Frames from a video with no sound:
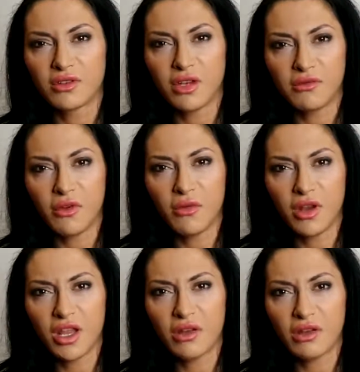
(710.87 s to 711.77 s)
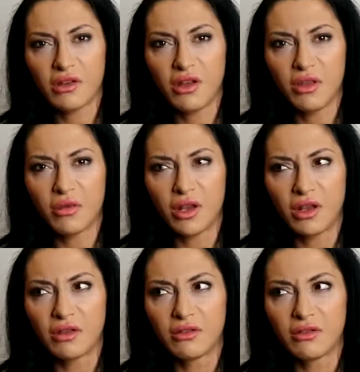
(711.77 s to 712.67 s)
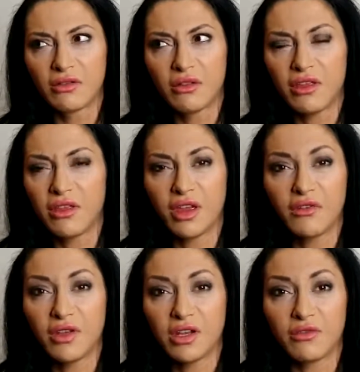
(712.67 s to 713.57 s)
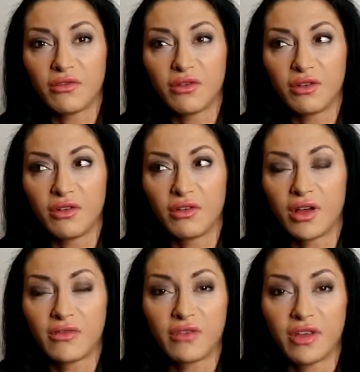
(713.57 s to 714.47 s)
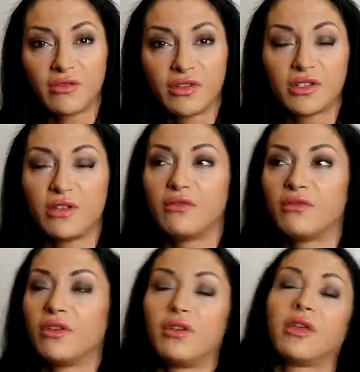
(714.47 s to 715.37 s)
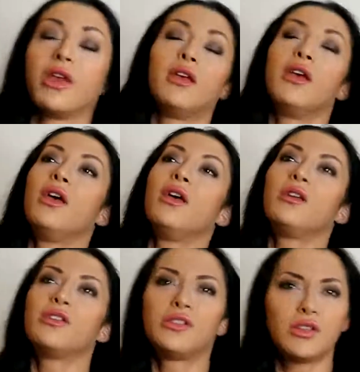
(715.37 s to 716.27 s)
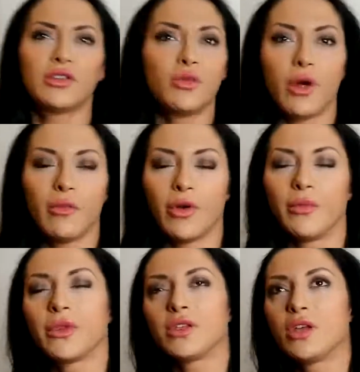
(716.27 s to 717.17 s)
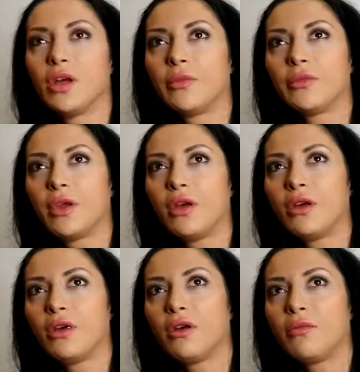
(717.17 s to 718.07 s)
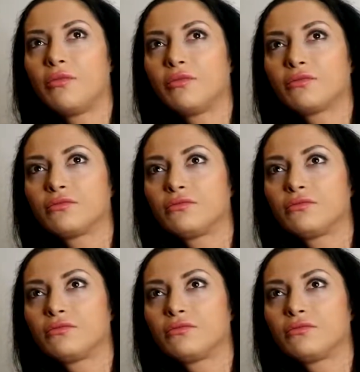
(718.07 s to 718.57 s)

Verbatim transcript: Shall I throw one in? Another one in? I think I've only done 4. I think I've just done... Oh, okay. Just do one more. So, gotta